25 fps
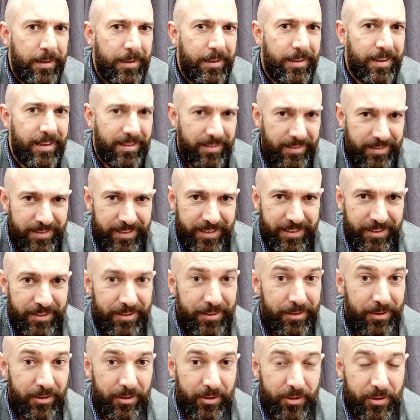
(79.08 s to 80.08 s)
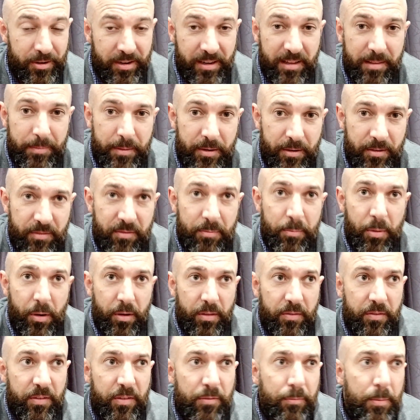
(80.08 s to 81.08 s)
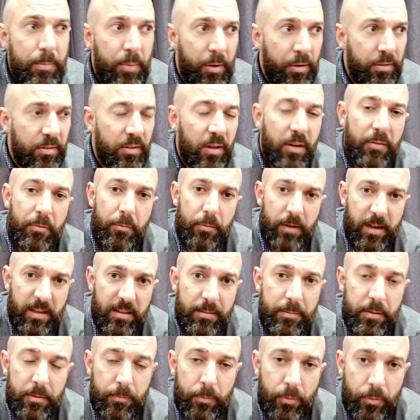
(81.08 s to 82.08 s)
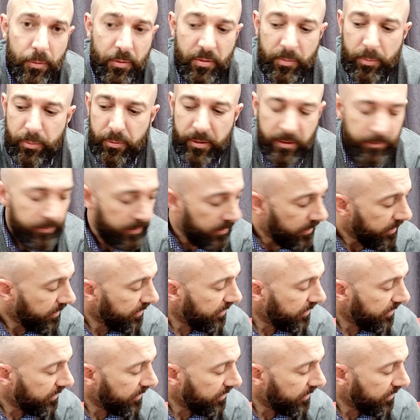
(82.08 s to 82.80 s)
As I said, learning experience for both of us. We both kind of grasped the rules pretty quickly.